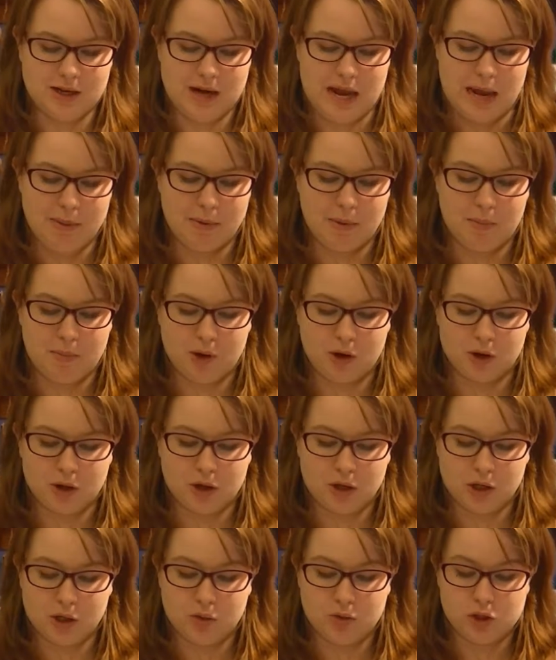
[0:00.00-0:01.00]
Name a book
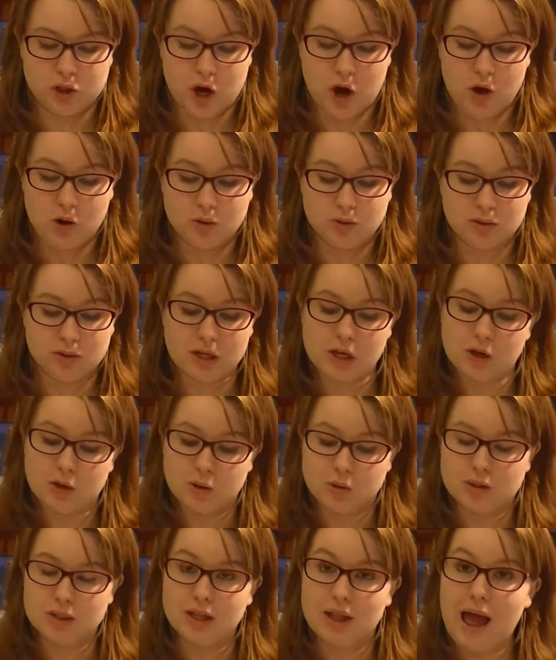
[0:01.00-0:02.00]
you chose
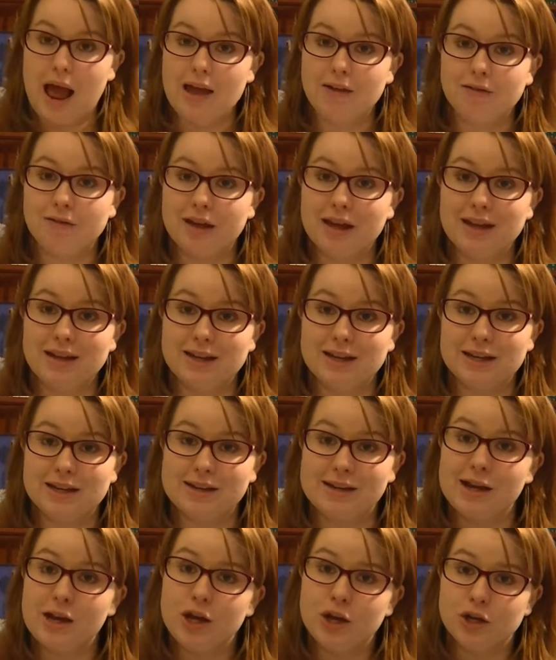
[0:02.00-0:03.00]
whose life
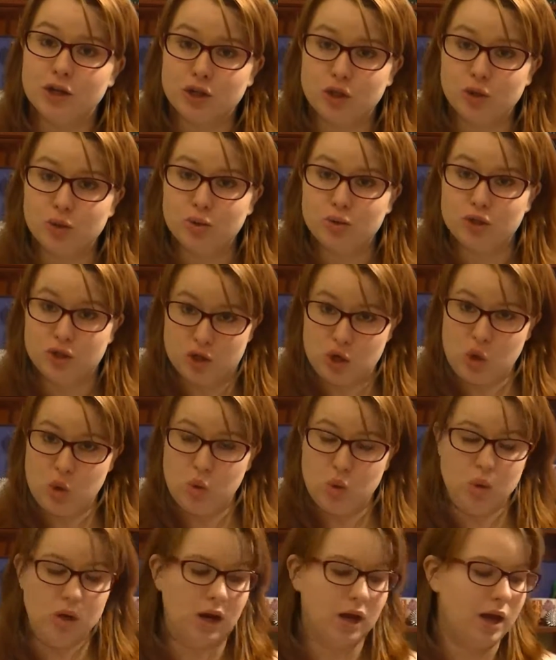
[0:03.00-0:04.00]
ended too
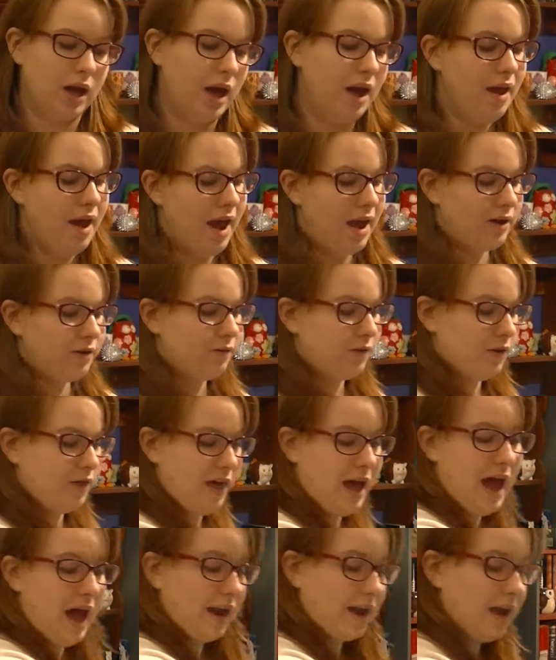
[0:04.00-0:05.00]
soon. And for
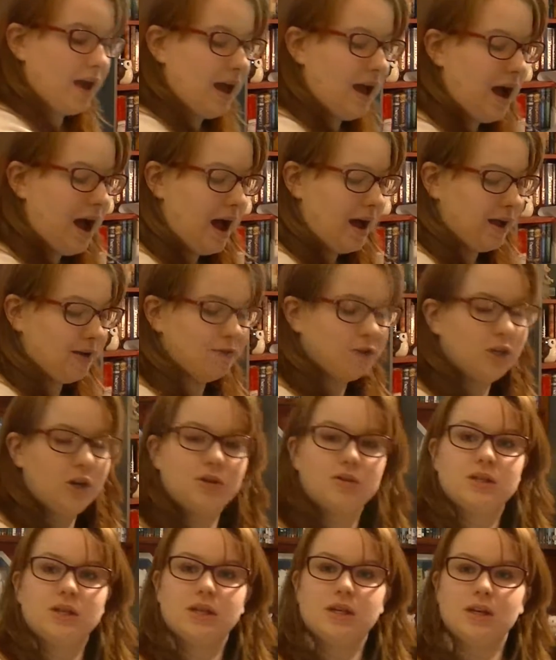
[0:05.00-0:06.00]
that, I have
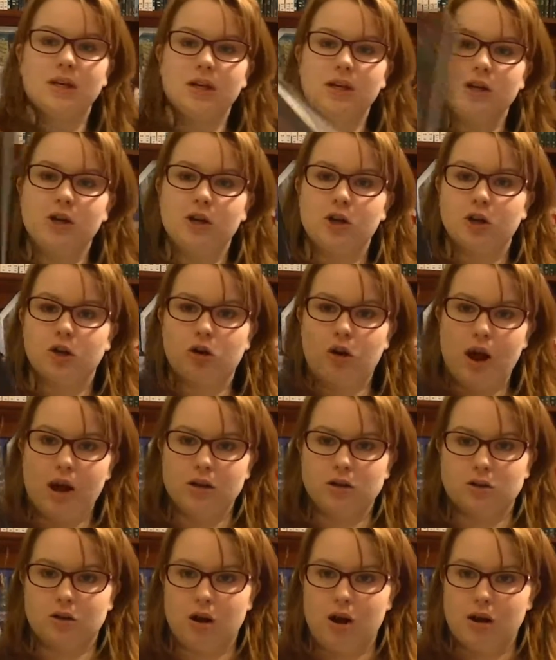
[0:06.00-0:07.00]
chosen
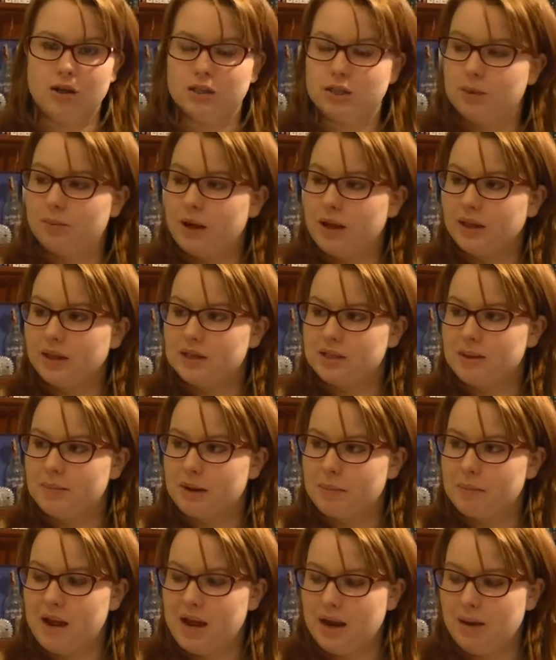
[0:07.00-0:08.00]
Crier's Cross by Lisa
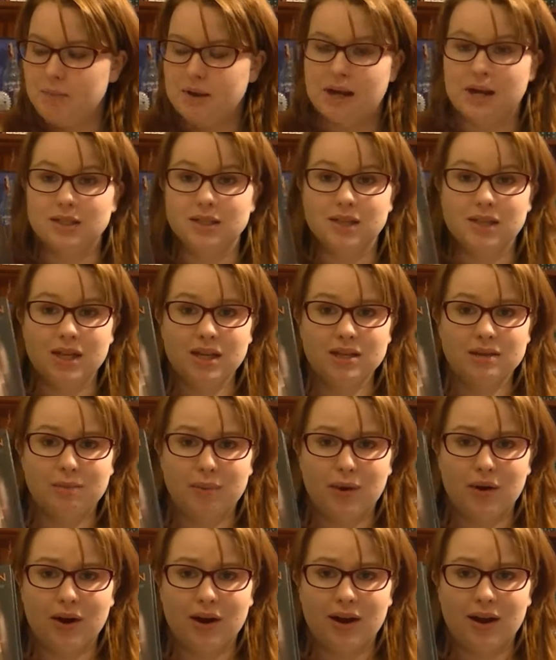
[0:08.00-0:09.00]
McMahon, because this
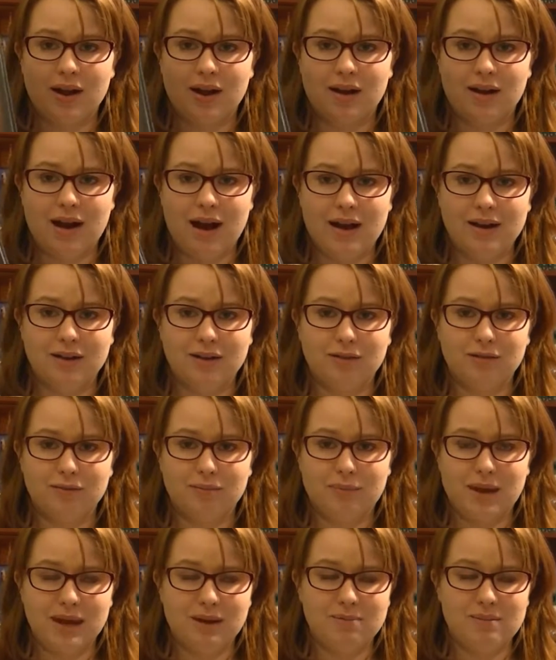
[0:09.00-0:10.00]
book kind of
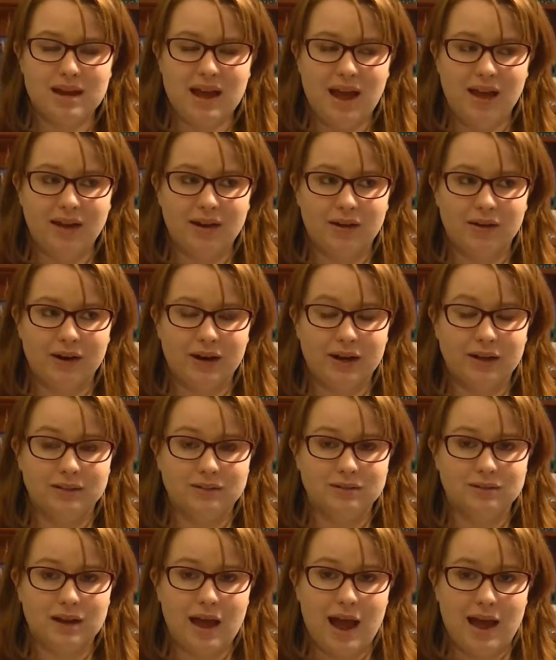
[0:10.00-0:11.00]
made me angry
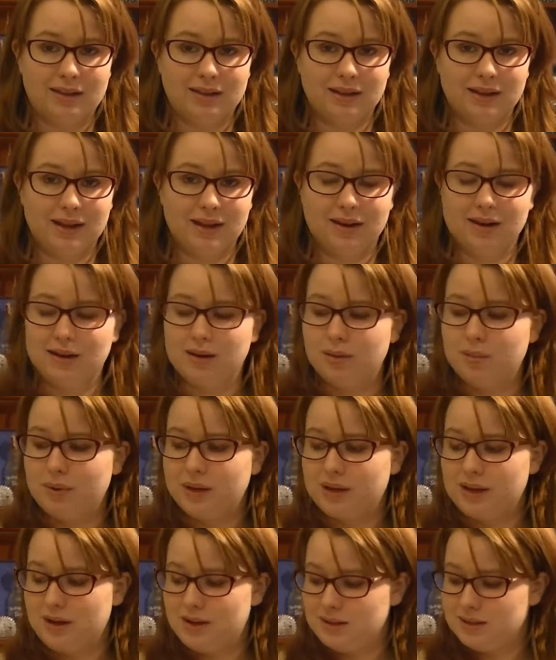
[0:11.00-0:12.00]
at the end,
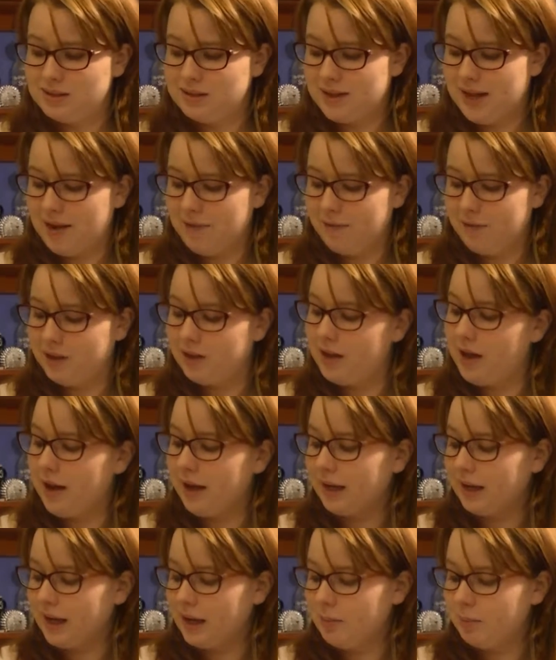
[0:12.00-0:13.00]
because I feel
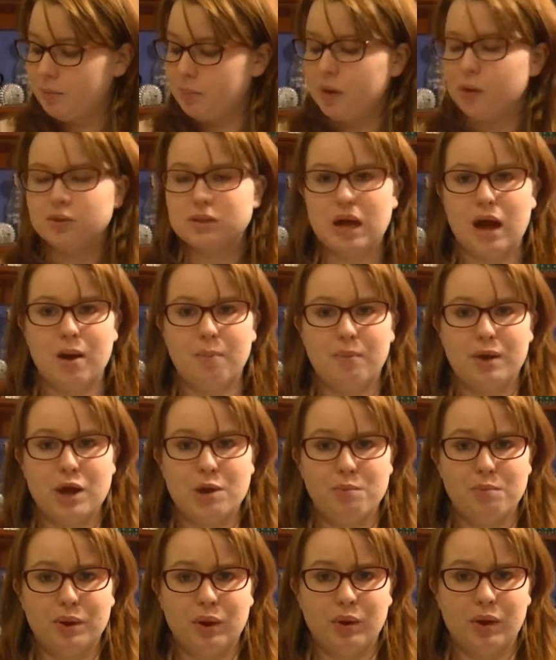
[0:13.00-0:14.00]
like it built up
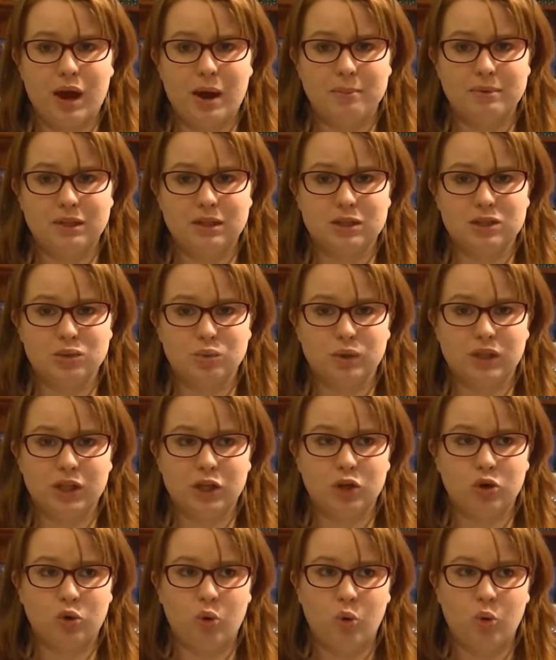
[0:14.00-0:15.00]
and built up to this really
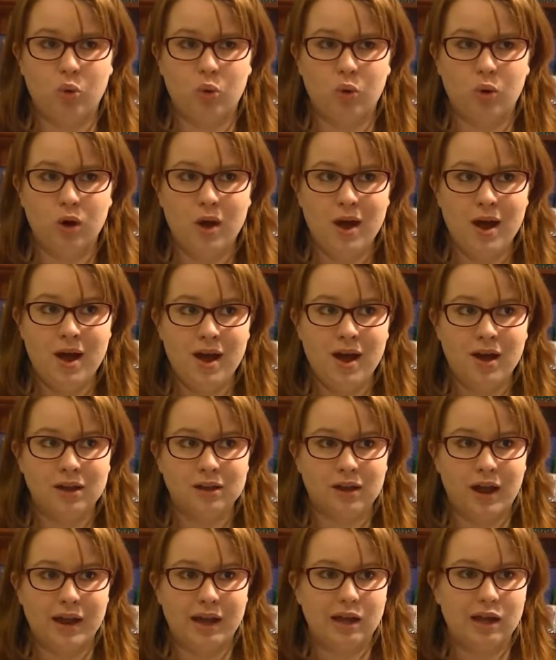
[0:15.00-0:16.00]
cool,
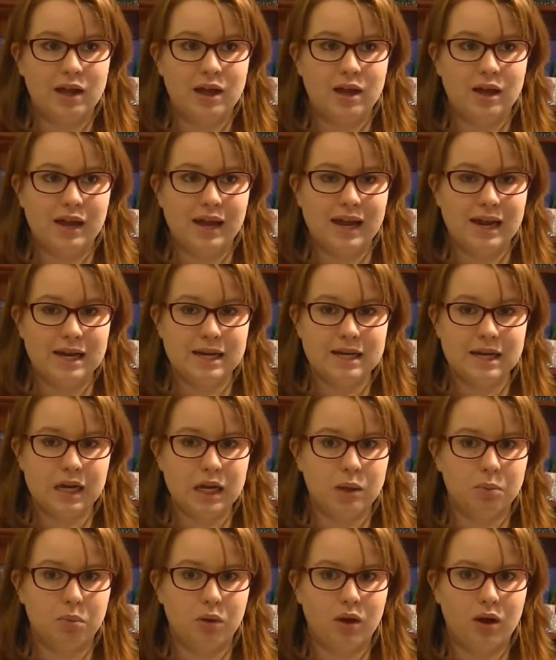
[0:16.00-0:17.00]
like,
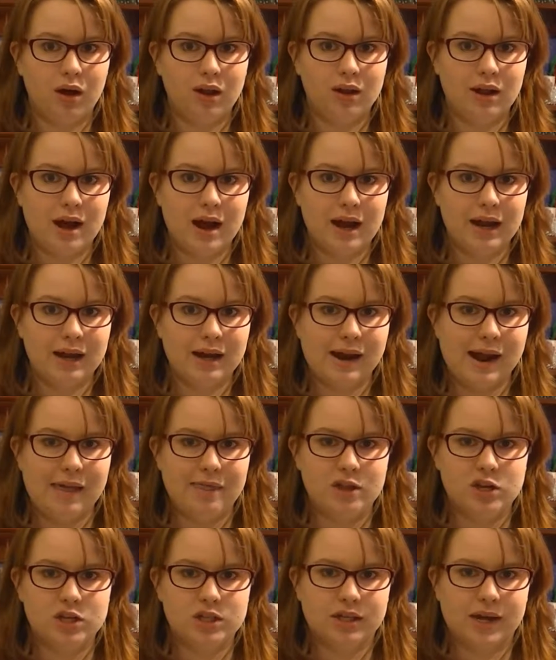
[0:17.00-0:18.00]
ending plot line, and
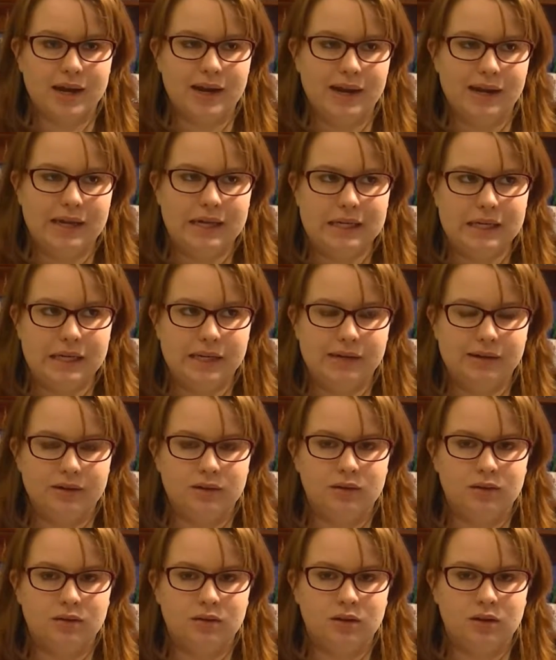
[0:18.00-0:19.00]
then just kind of ended.
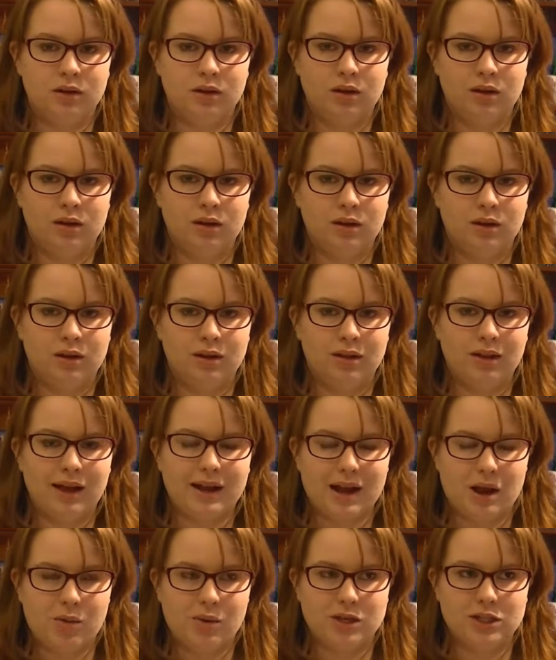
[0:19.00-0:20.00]
Like,
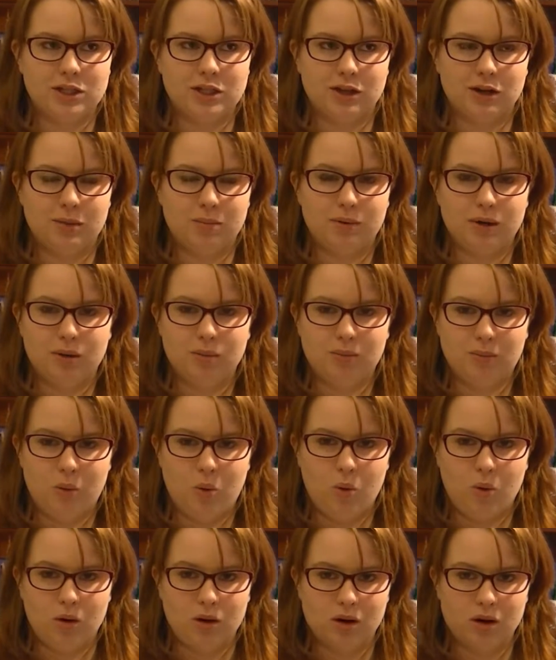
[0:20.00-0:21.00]
I wish there had been
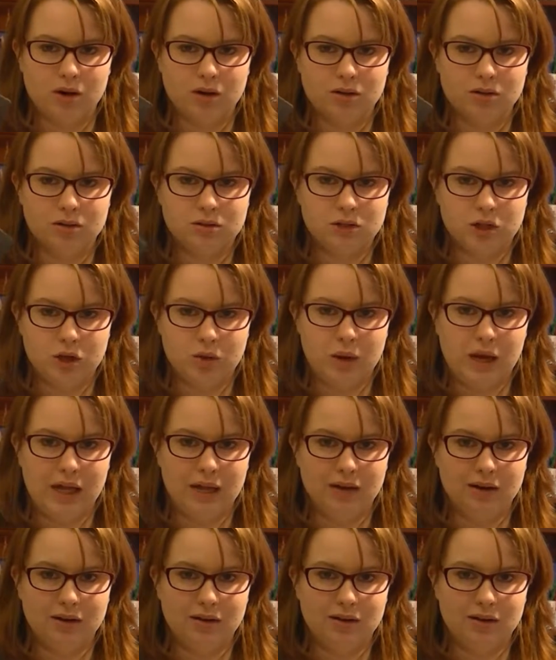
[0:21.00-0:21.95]
more to it.